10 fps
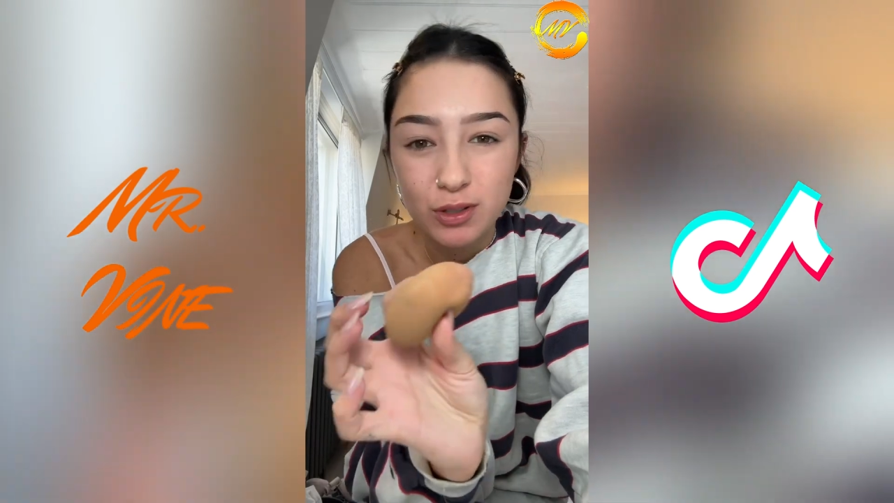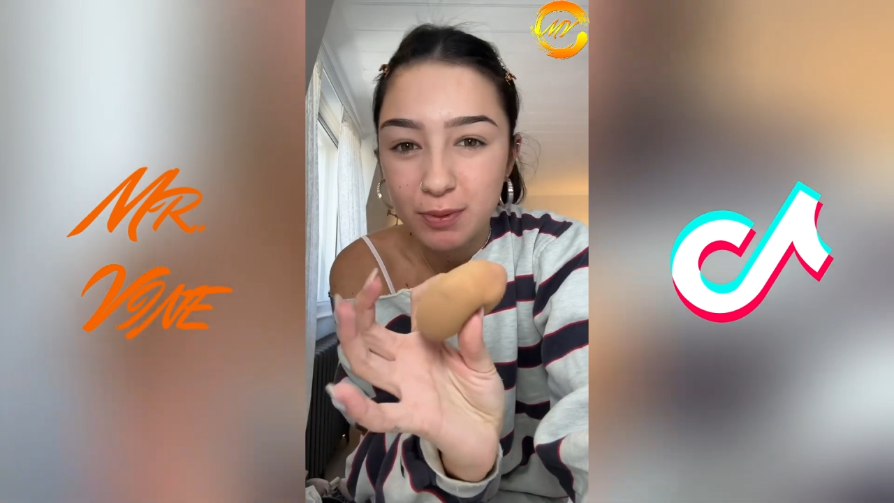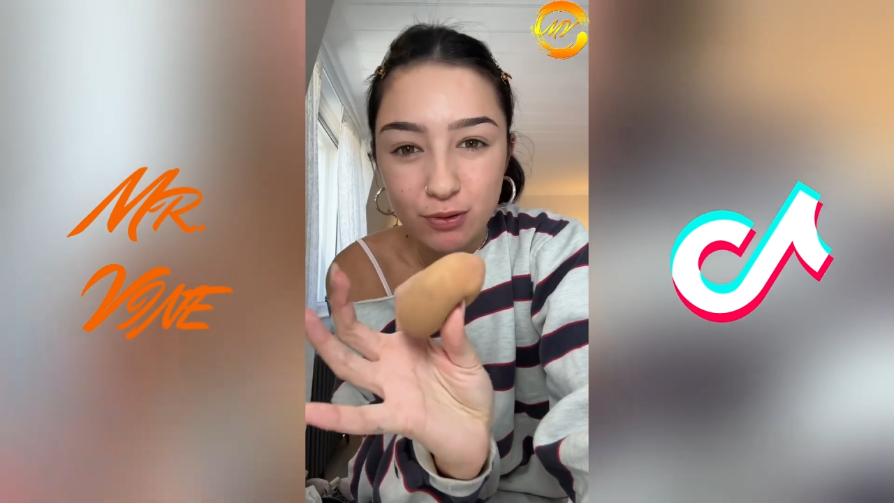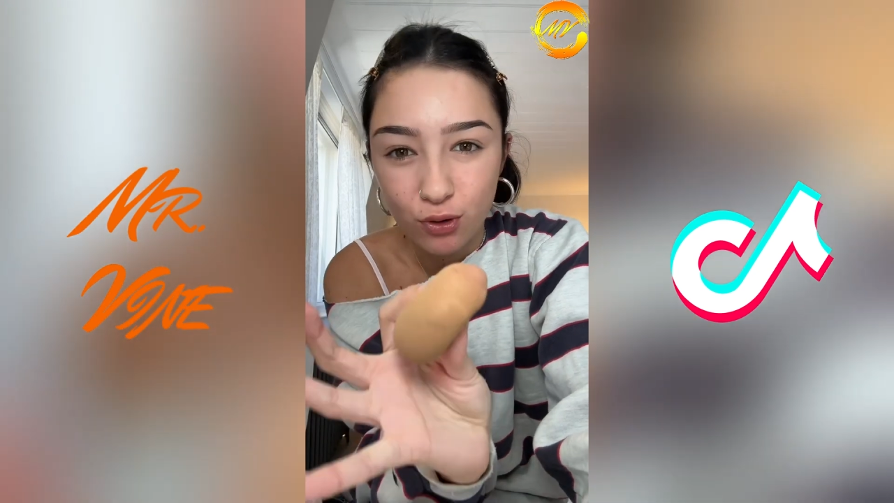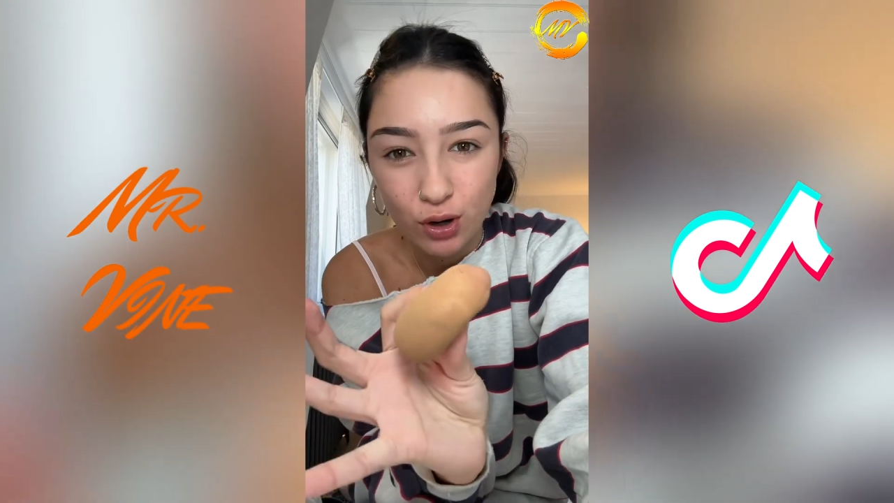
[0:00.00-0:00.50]

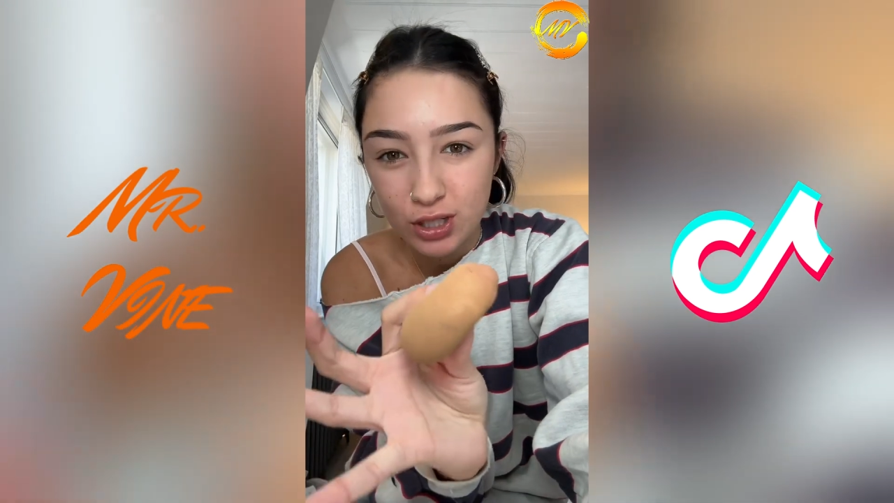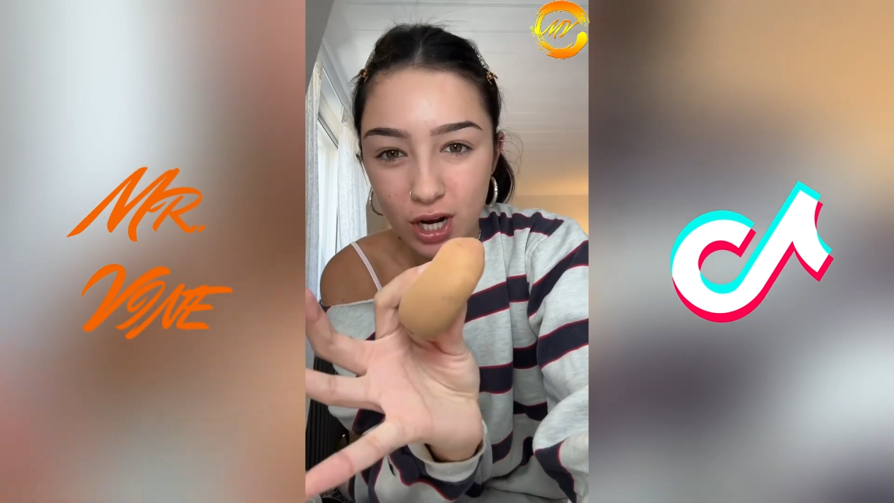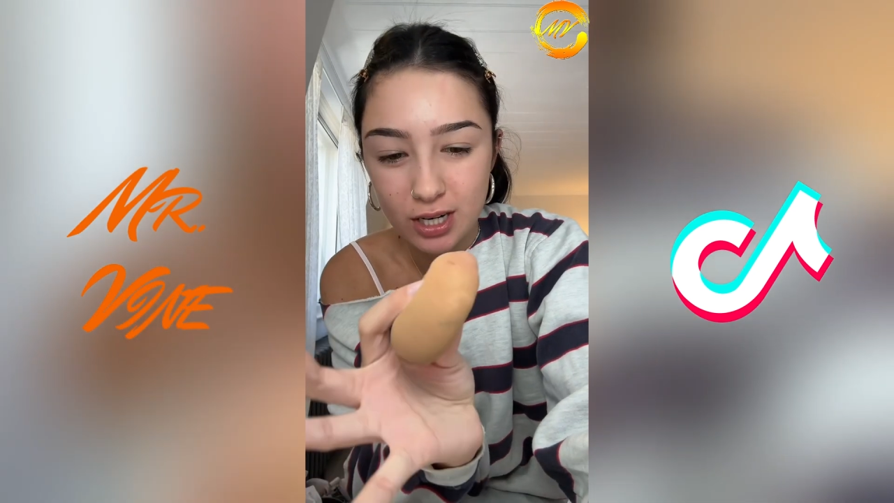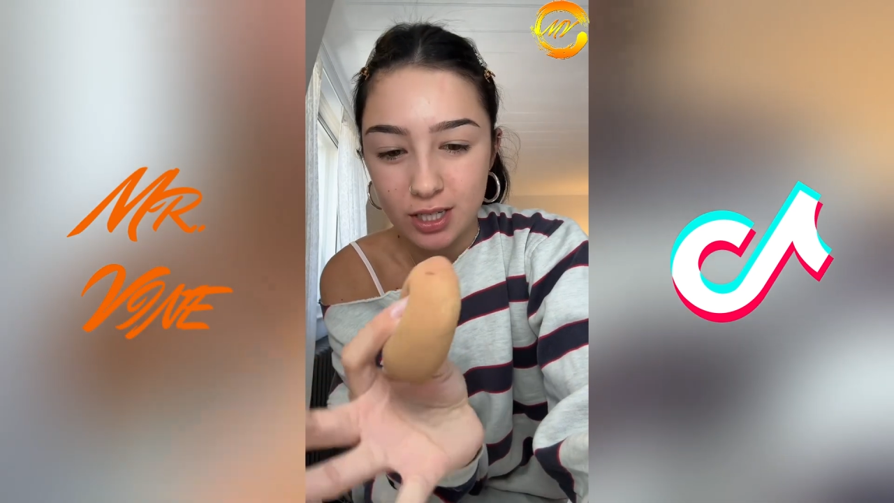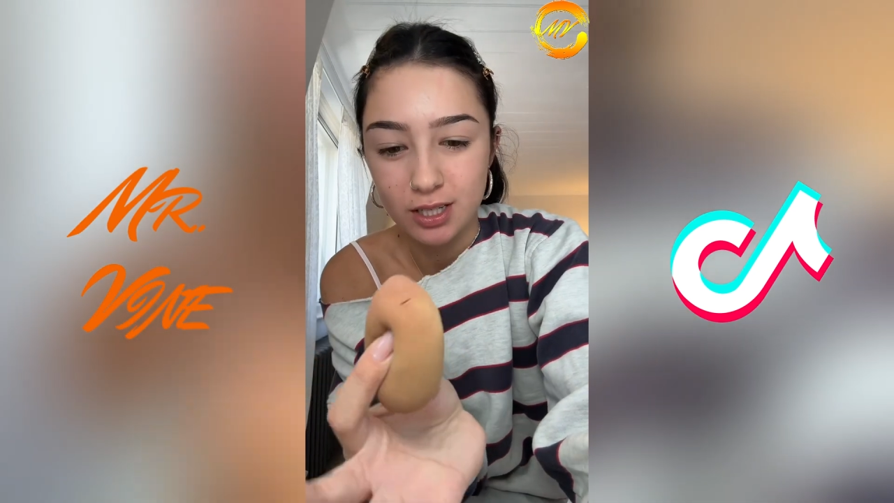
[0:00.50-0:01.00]
before it
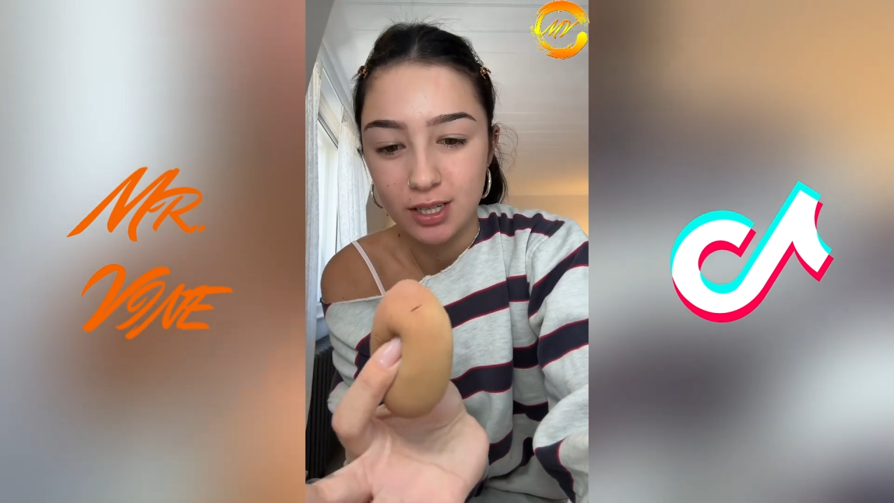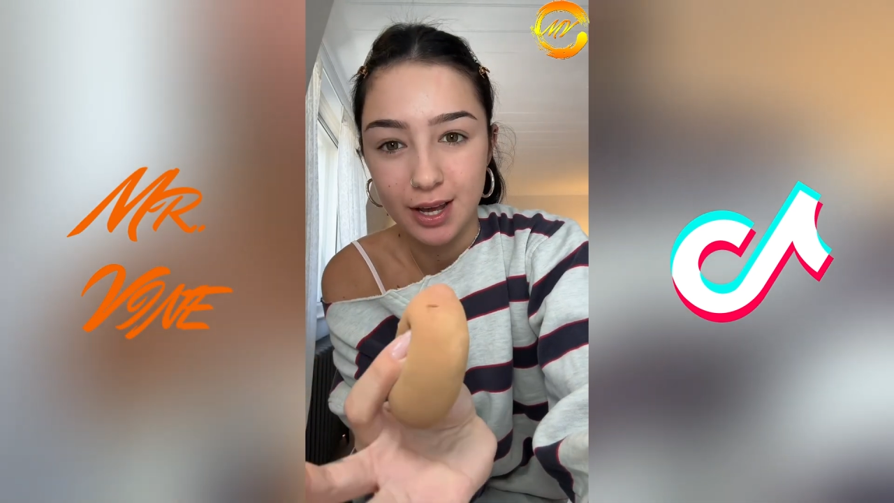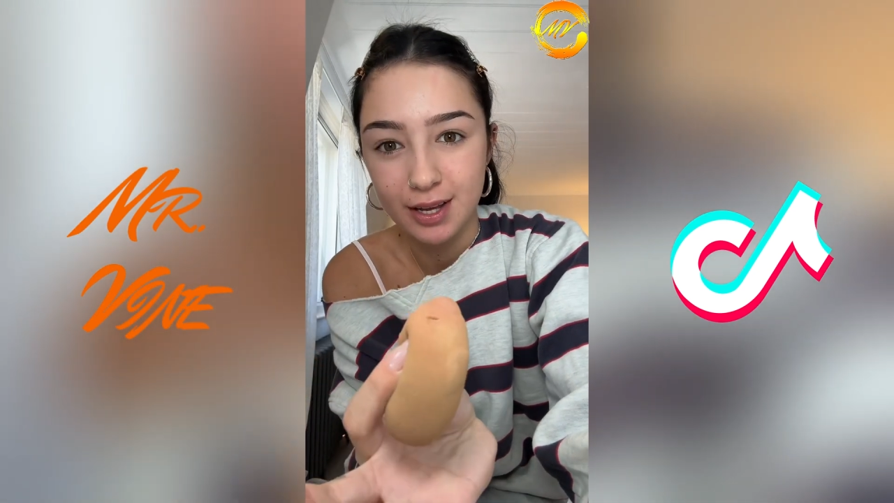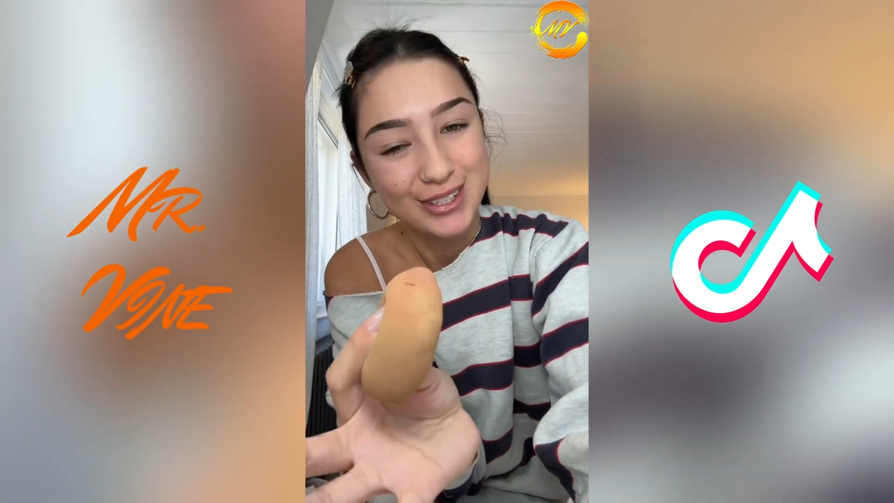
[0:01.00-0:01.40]
turned into this.